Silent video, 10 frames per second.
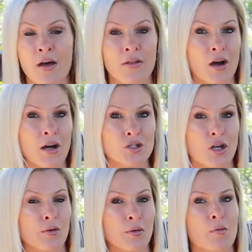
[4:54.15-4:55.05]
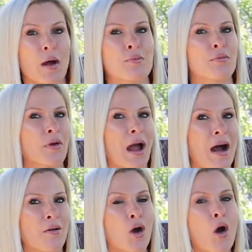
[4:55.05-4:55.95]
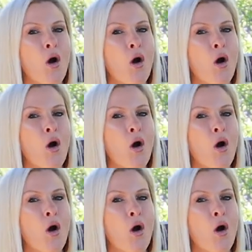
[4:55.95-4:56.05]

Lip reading: On the contrary, we're quite proud